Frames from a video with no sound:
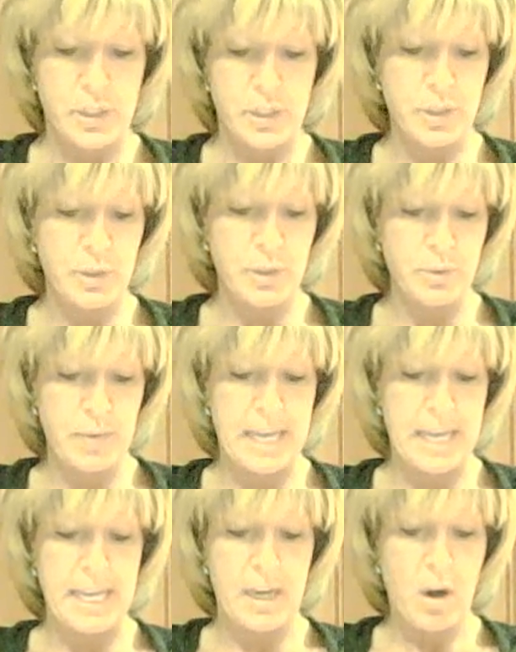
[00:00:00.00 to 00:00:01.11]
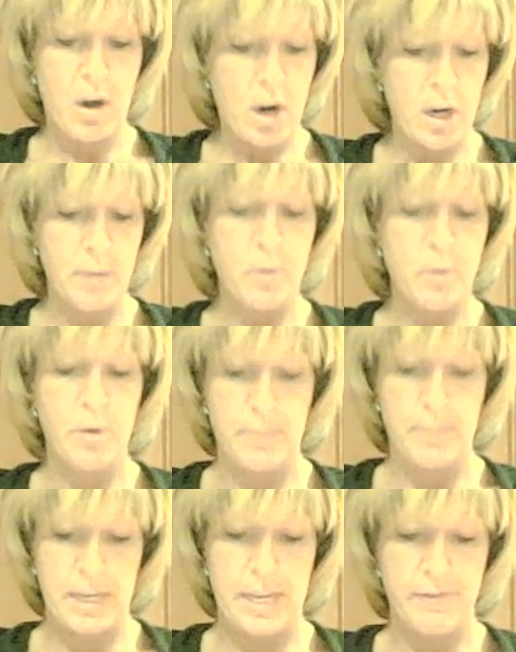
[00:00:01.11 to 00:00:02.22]
do any harm or
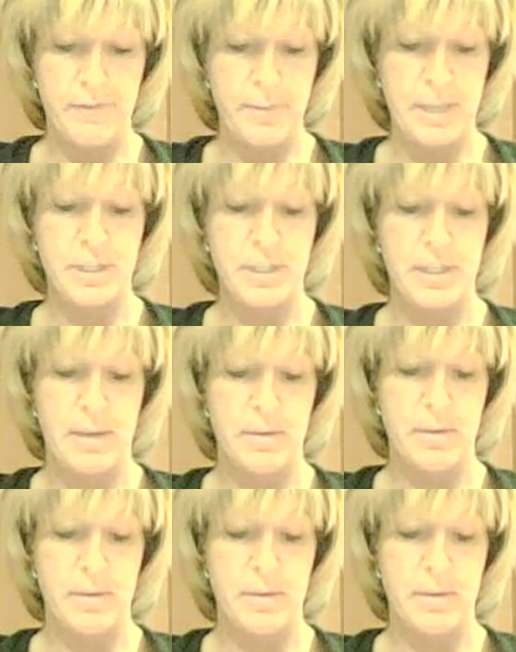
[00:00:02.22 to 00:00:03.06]
omit information,